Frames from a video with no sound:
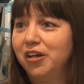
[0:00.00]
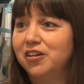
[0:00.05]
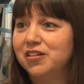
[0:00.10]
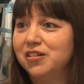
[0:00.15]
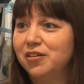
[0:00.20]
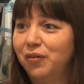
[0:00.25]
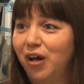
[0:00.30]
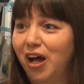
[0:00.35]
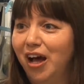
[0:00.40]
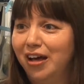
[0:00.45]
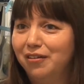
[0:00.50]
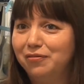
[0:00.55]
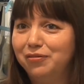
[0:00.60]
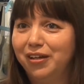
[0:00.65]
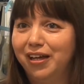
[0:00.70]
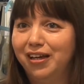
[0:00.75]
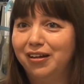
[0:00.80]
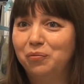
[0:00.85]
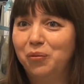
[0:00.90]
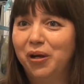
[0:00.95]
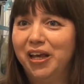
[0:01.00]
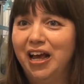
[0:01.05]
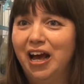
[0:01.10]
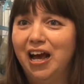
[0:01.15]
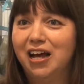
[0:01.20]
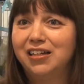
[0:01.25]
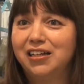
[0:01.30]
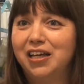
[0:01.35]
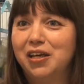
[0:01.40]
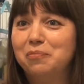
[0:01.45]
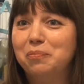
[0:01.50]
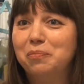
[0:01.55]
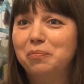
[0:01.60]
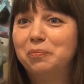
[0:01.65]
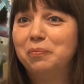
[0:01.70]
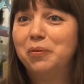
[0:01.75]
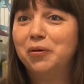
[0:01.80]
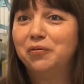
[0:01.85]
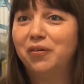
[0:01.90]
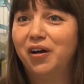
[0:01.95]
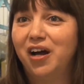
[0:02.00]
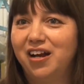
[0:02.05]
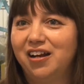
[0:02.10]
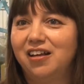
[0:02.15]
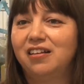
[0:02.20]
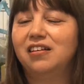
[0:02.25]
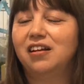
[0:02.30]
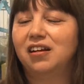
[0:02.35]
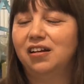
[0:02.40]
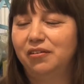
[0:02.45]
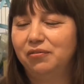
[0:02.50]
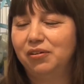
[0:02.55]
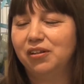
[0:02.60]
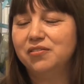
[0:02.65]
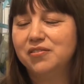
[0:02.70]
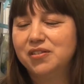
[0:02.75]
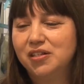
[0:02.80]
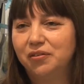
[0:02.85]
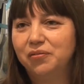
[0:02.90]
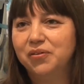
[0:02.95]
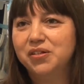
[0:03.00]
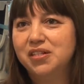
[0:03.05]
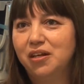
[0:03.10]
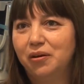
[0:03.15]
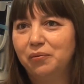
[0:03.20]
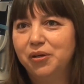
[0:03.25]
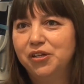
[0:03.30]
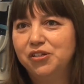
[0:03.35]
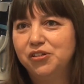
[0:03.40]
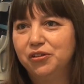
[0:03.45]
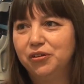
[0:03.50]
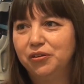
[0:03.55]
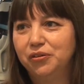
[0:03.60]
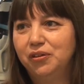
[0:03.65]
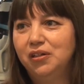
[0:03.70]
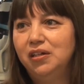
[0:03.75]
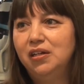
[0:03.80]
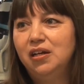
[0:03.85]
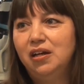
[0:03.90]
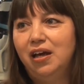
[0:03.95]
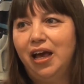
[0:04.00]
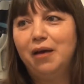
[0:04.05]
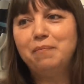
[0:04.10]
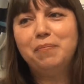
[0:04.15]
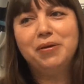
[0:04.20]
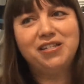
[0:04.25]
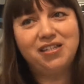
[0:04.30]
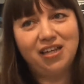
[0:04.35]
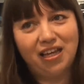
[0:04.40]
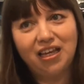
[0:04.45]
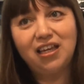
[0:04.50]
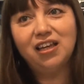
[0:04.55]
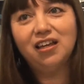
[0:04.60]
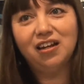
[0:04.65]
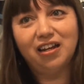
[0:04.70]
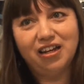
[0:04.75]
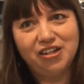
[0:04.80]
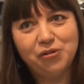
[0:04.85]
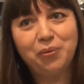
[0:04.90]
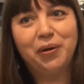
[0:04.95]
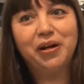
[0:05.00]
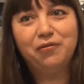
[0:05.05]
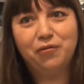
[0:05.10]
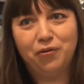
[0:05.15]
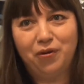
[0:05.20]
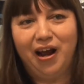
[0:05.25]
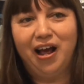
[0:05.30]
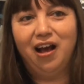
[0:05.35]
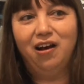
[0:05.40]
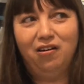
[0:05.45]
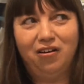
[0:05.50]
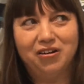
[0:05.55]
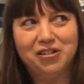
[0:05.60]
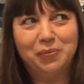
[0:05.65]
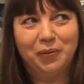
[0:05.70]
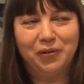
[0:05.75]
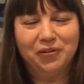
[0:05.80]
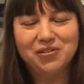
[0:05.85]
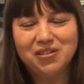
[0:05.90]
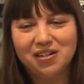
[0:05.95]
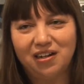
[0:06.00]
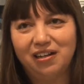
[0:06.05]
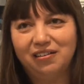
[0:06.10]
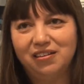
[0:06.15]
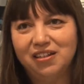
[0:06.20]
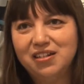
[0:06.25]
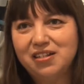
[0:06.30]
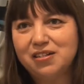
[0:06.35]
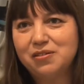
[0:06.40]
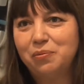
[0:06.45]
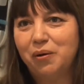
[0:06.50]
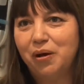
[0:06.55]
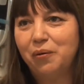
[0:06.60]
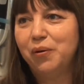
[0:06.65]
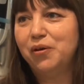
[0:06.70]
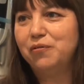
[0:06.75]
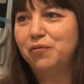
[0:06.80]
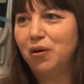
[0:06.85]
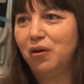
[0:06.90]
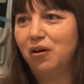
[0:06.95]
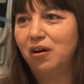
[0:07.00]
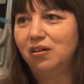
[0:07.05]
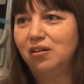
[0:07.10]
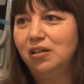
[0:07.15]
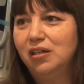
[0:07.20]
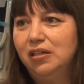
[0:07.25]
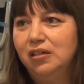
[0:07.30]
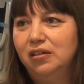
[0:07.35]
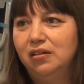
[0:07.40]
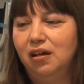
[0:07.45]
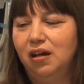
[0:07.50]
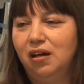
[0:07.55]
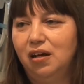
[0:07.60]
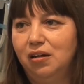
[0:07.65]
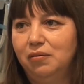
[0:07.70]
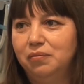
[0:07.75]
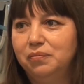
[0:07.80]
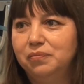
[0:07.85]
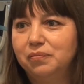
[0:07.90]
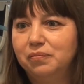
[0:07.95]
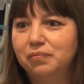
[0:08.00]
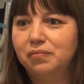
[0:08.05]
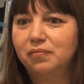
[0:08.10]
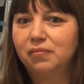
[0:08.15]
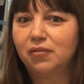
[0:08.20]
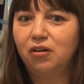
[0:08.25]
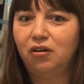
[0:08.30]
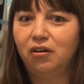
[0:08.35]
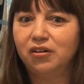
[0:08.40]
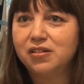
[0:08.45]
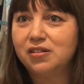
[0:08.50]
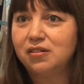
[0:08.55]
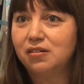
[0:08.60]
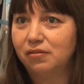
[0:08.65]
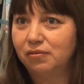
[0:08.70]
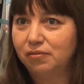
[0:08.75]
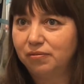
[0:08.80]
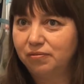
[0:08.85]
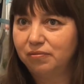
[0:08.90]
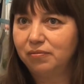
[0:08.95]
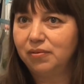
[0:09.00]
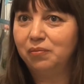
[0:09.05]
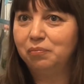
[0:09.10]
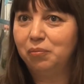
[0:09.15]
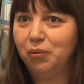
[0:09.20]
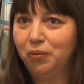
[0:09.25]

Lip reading: or we don't survive. And we can't keep providing the level of service that we do. And particularly 24-hour hospitals like this, where we've got costs of